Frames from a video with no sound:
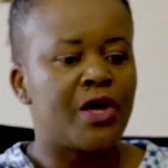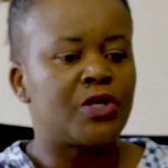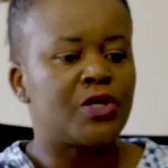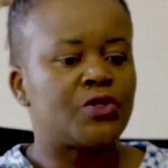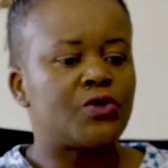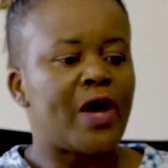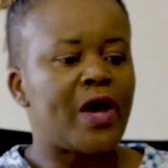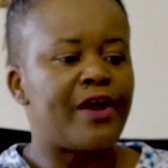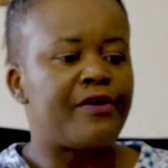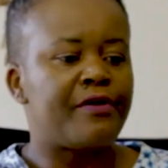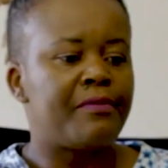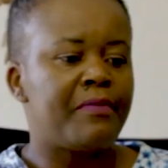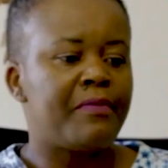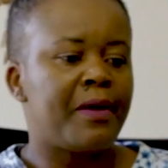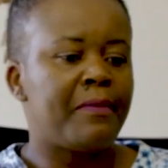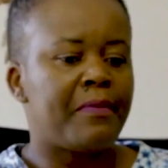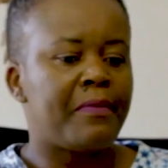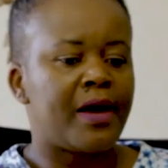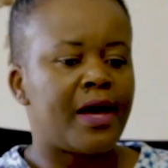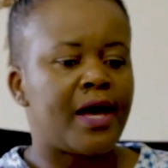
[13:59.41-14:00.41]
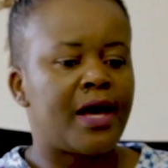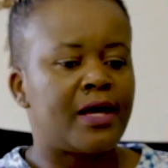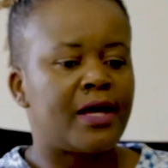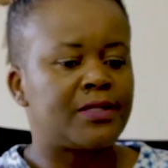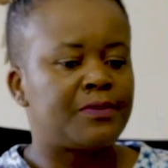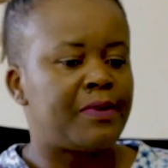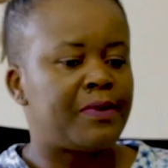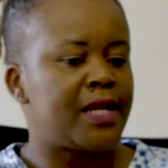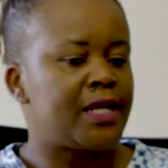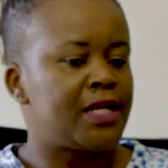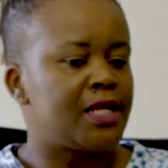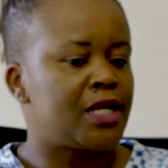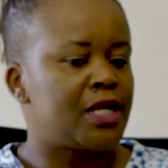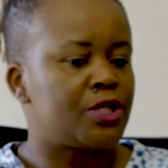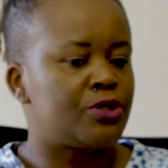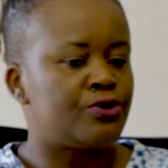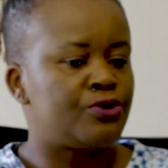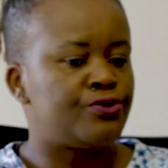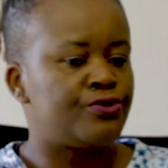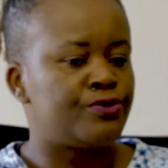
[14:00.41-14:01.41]
So I remember
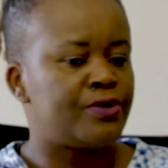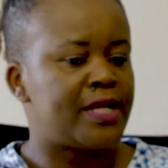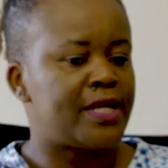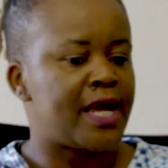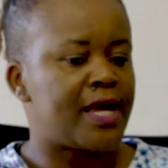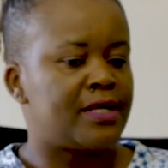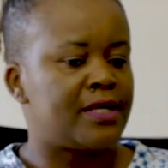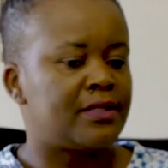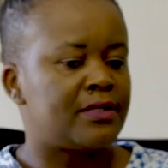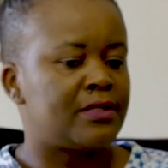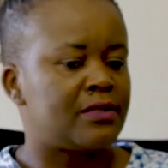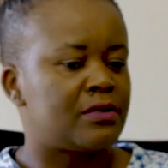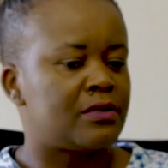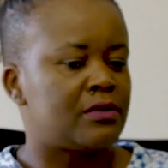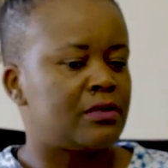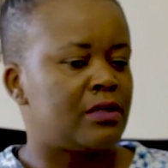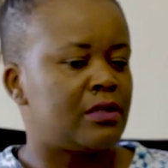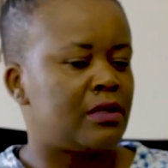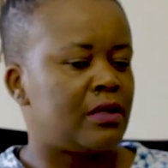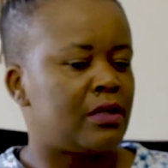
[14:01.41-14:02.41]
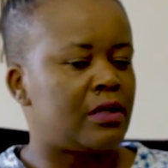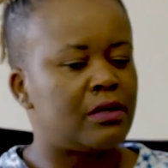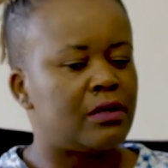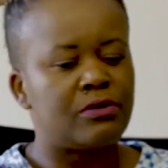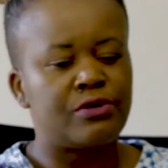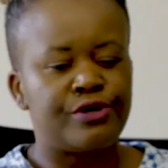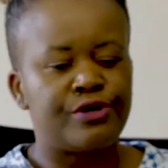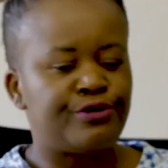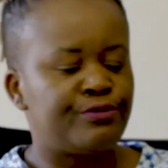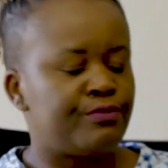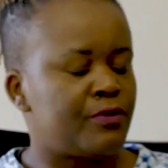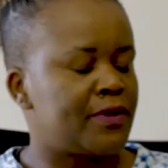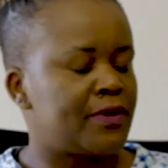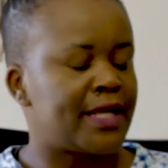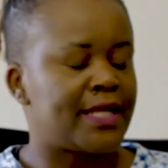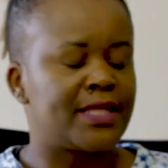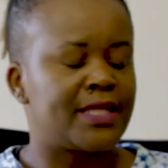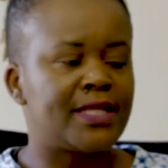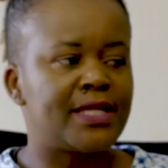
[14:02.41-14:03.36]
spending 2 days, not more than